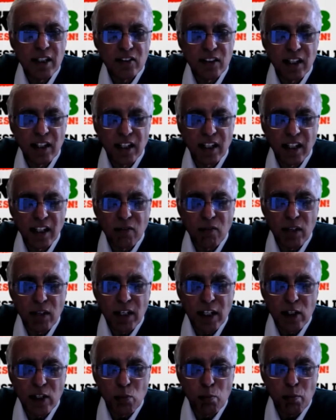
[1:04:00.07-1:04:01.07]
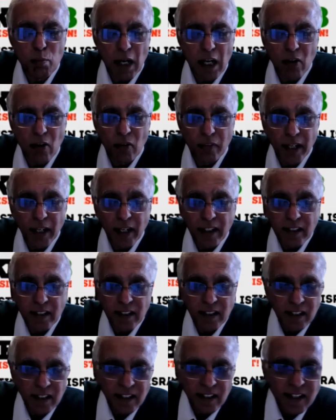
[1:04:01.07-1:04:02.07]
And I think we need to build on
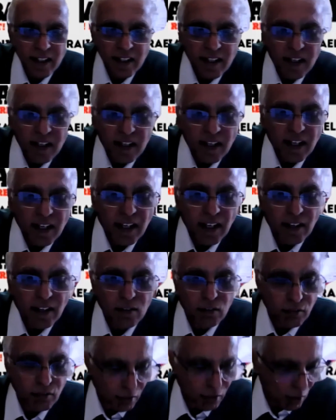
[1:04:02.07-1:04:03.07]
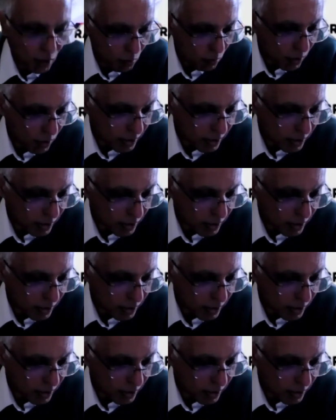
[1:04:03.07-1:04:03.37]
that. So I